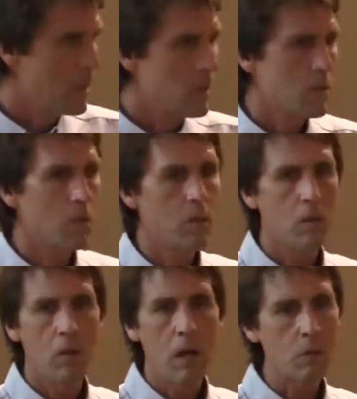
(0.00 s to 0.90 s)
So
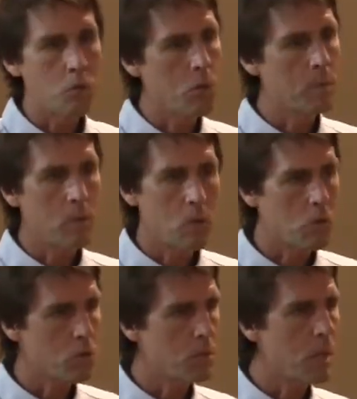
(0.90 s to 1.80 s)
they'll outstrip the
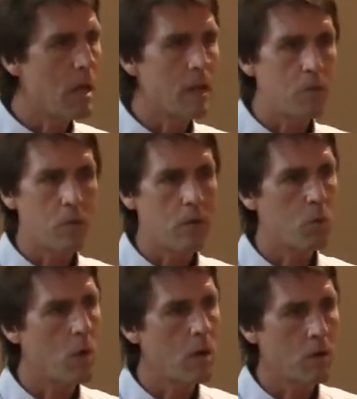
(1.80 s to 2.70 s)
local supply of fresh
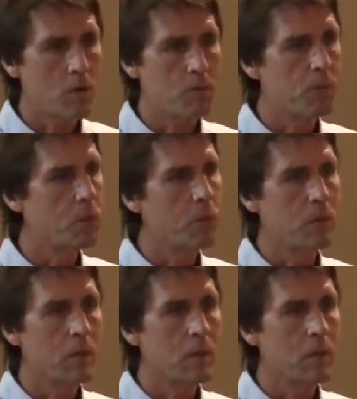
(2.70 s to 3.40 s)
water or food.